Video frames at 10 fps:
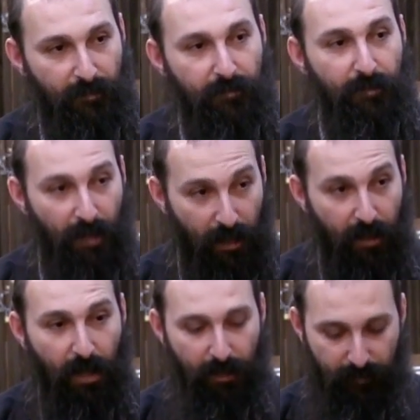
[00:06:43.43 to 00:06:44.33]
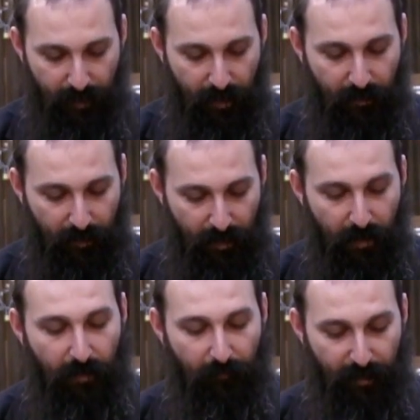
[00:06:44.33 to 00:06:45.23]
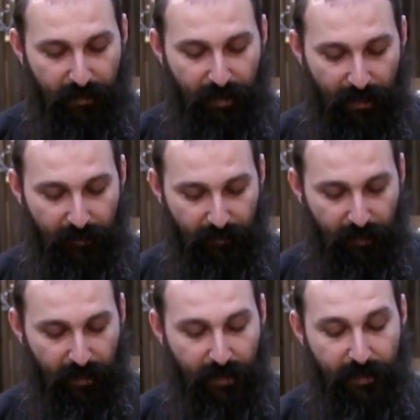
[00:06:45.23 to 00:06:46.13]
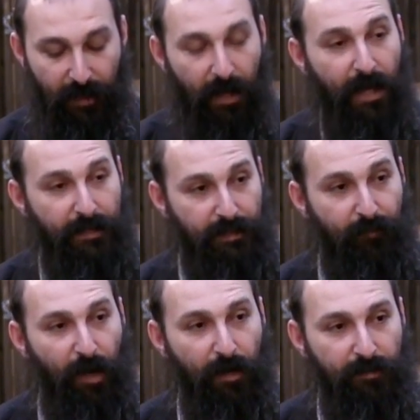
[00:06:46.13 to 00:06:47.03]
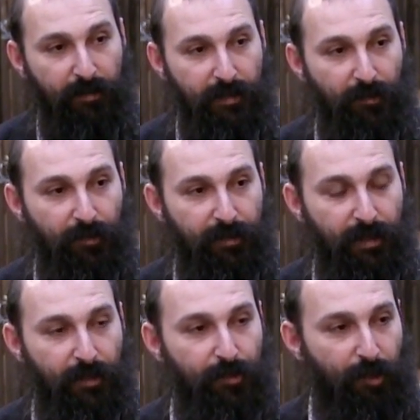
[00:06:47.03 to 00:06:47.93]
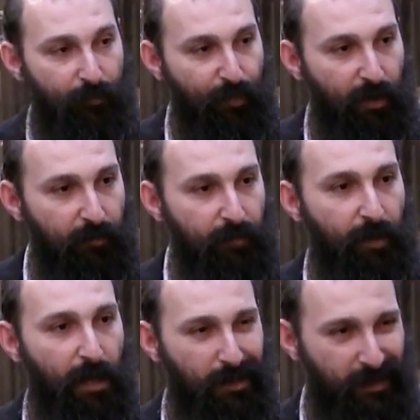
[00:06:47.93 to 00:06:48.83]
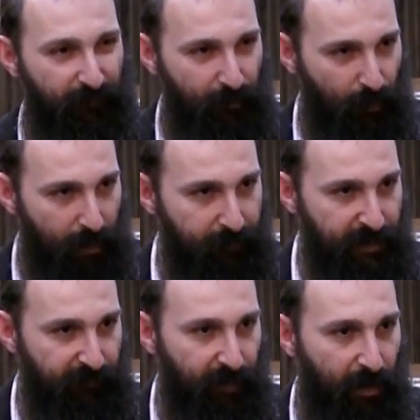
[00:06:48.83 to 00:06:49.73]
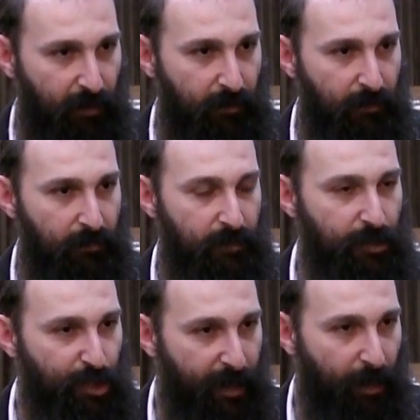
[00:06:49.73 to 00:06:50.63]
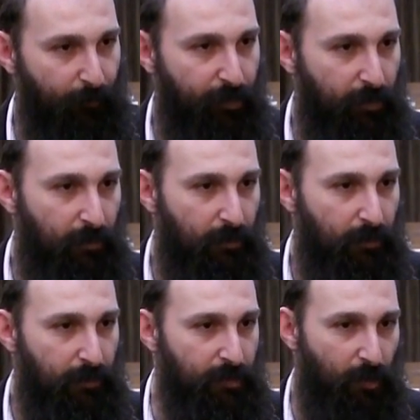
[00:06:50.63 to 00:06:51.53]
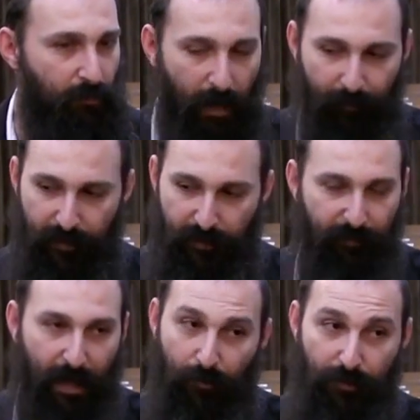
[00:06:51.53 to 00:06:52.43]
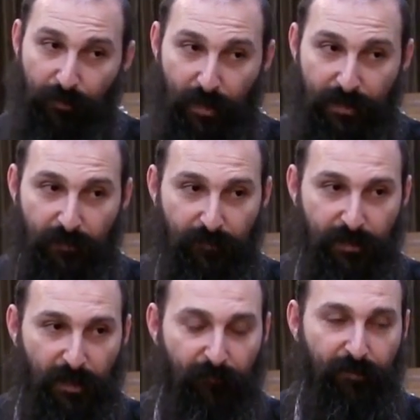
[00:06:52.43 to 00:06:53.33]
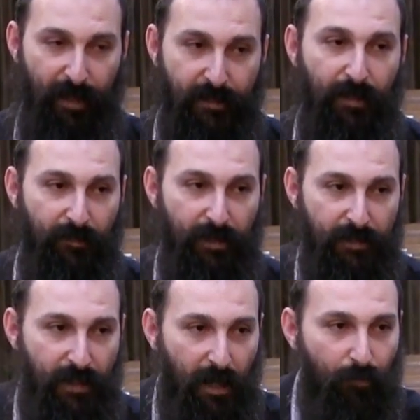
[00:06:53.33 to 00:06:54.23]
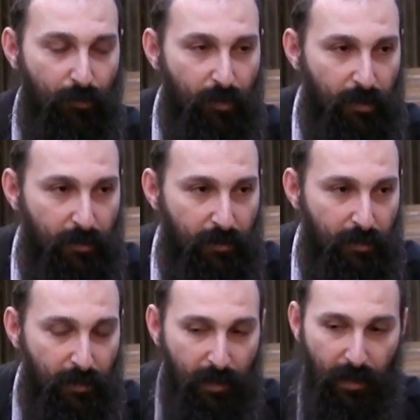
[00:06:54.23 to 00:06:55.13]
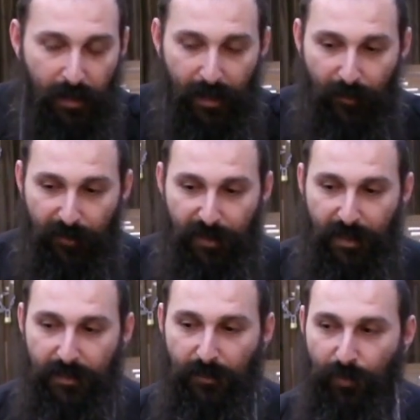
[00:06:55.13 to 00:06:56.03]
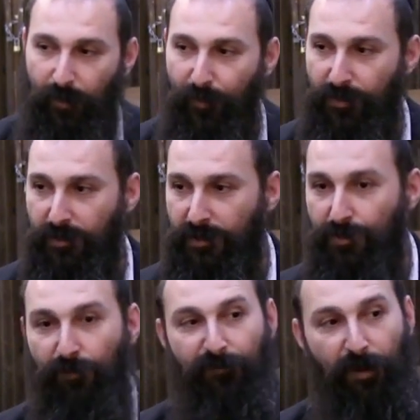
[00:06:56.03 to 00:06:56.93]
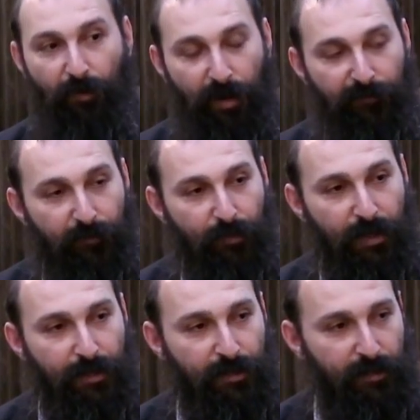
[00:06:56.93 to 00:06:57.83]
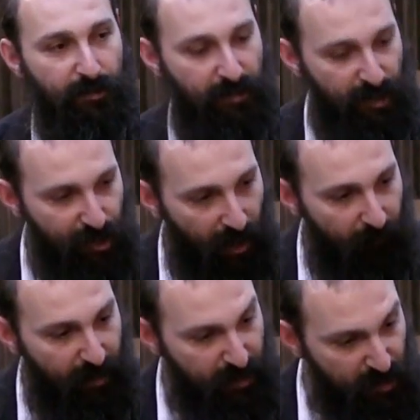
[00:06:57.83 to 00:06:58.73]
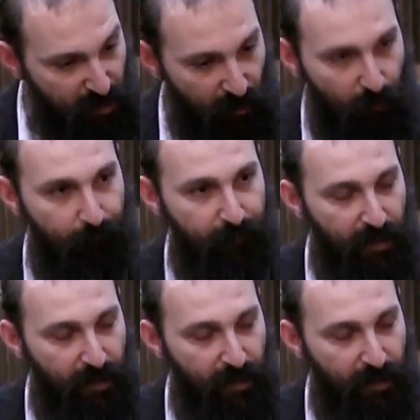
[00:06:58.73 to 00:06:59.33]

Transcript: You got a light, yeah. but then the Yetzer Hara is smart. He's going to tell you, no problem. I'll give you one mitzvah. Just shut up. Don't come and demand all the rest of the stuff. And that's how the Yetzer Hara will work. Now, the thing is that when a person is so far away from religion and the neshama is so